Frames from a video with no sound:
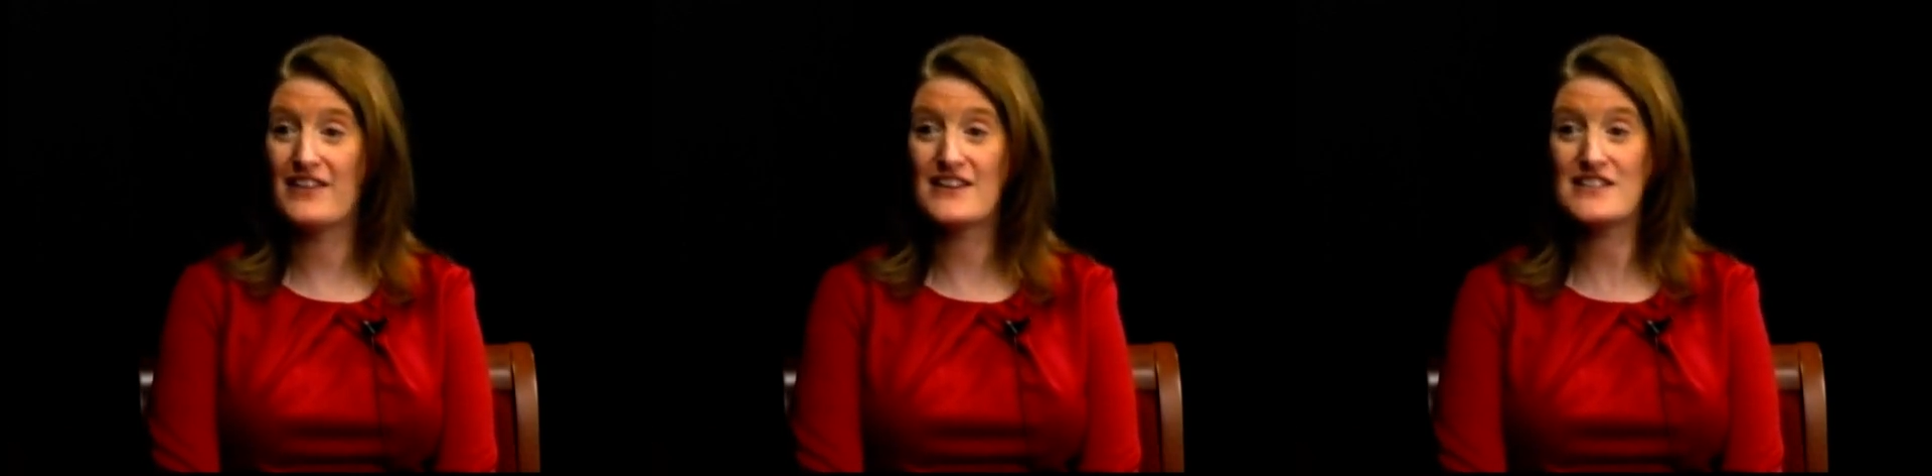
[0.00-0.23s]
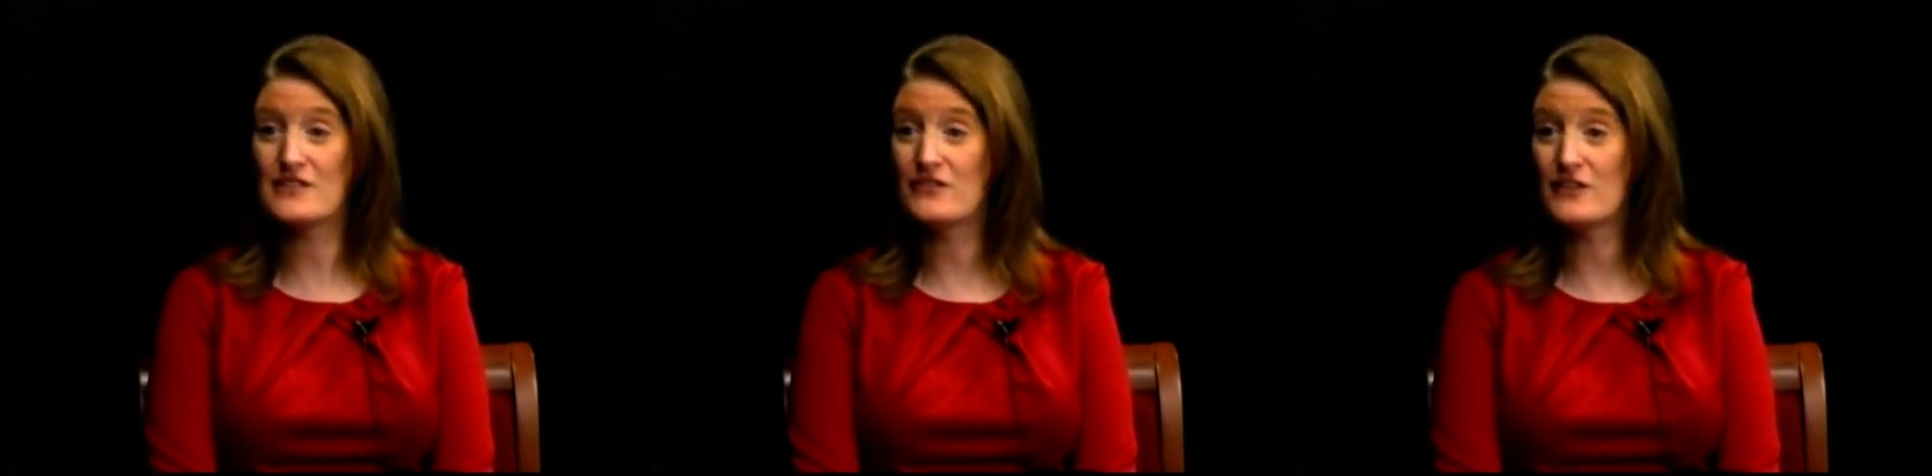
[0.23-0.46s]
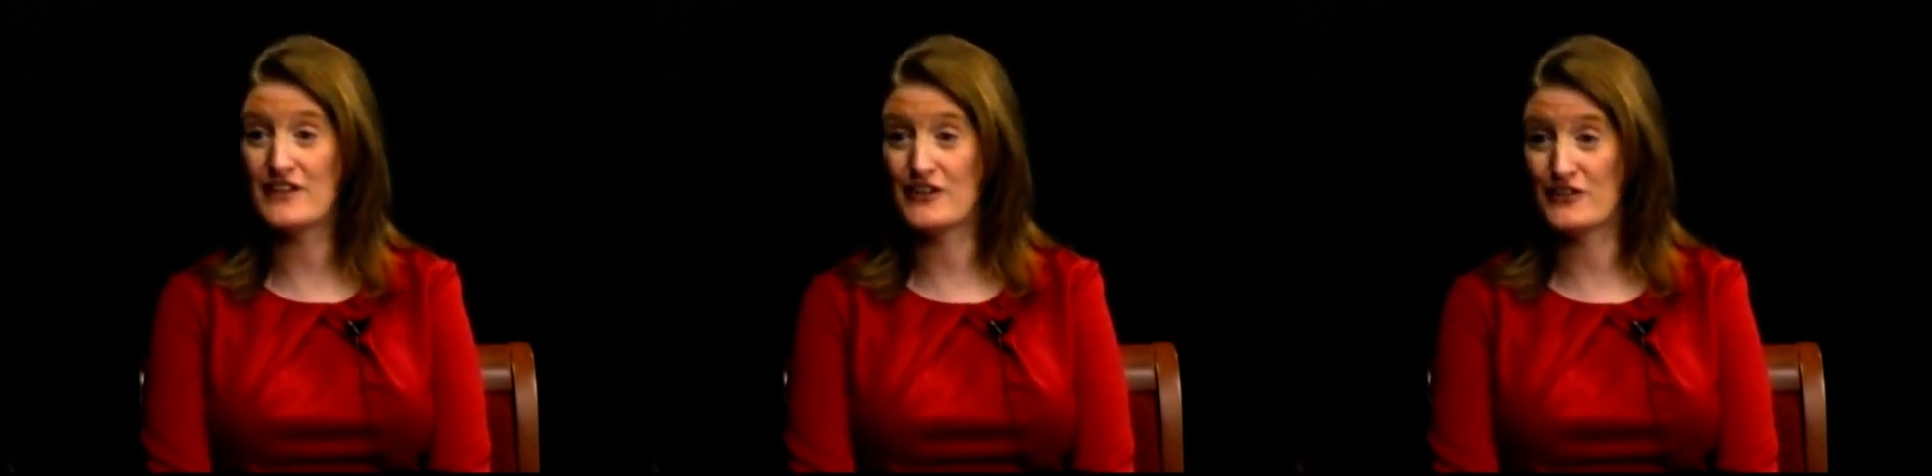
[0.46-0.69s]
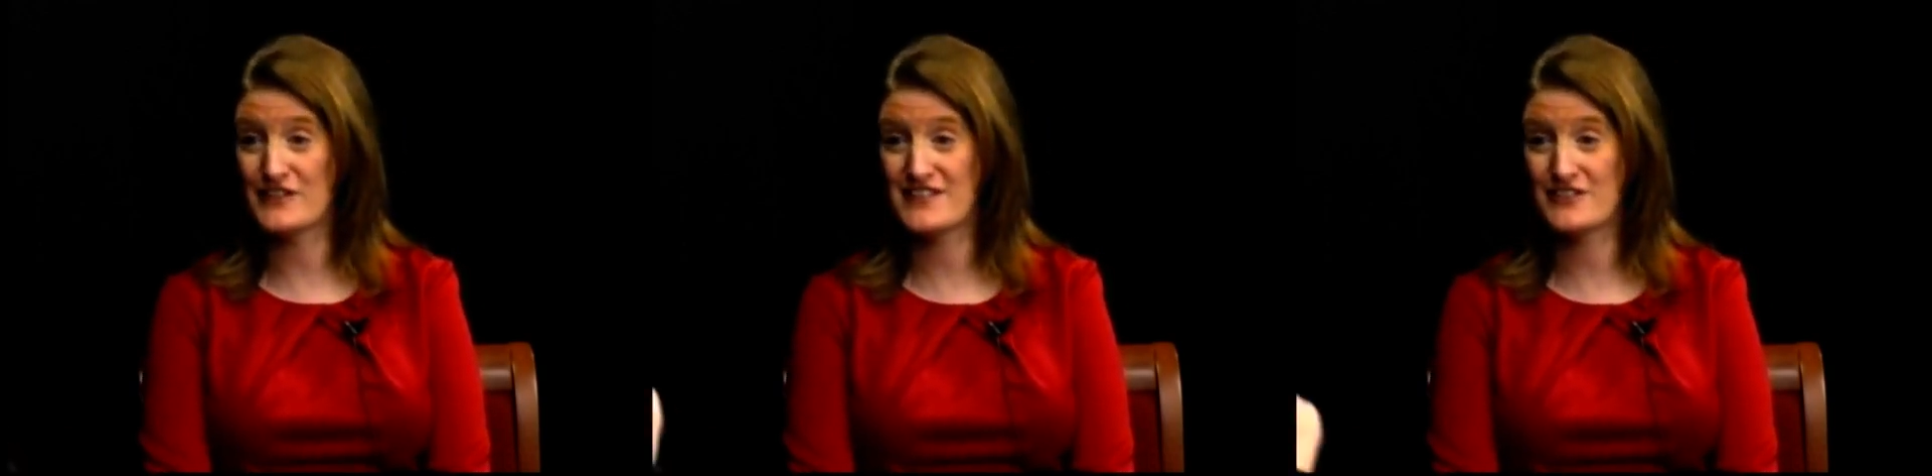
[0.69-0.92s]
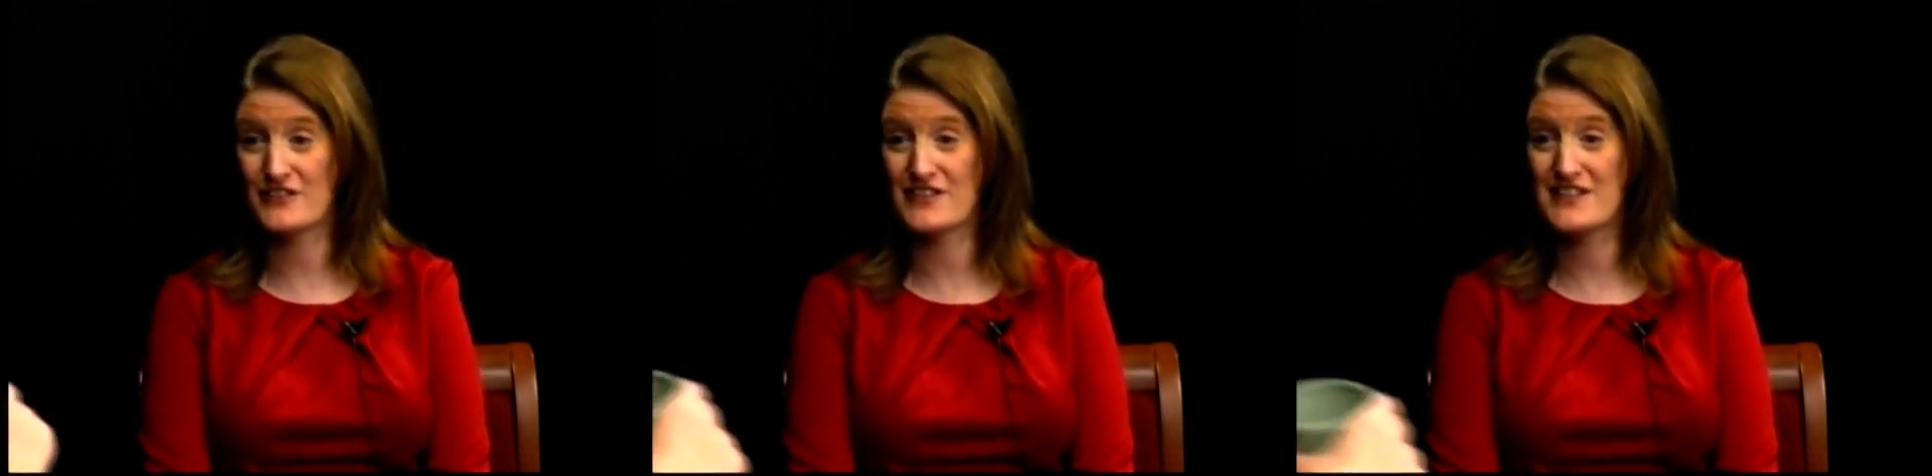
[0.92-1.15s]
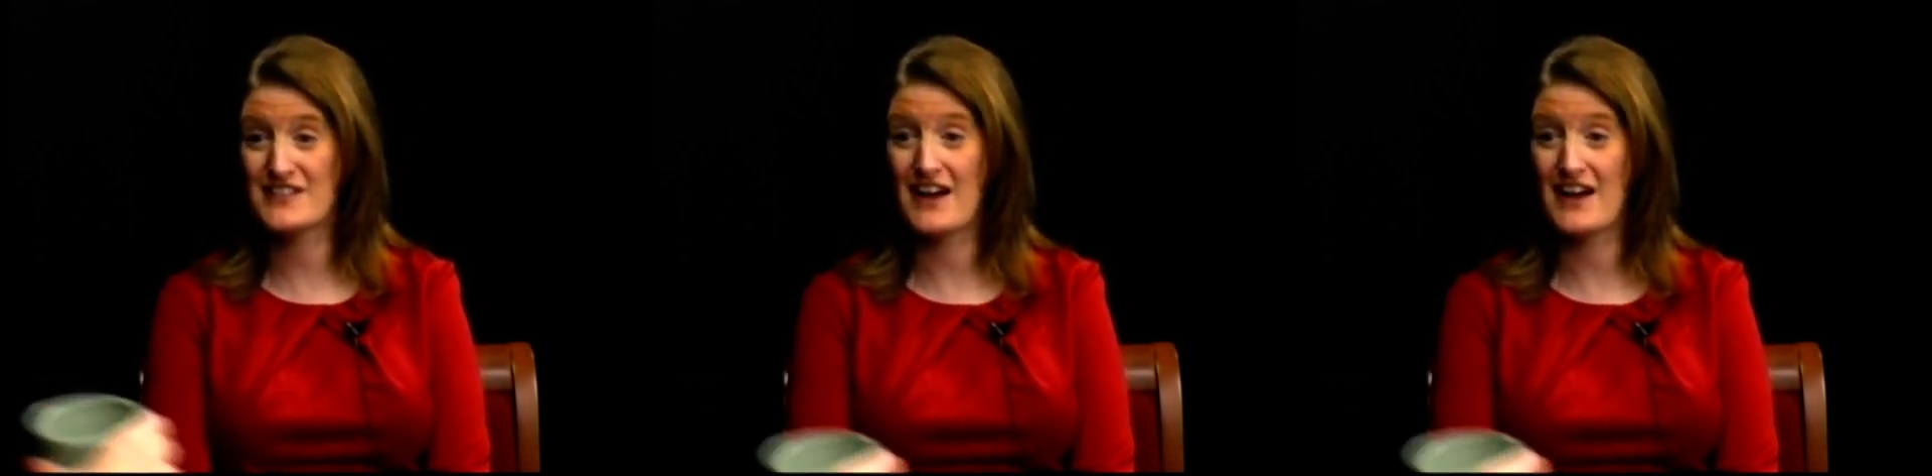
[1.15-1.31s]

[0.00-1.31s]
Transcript: on the civil legal service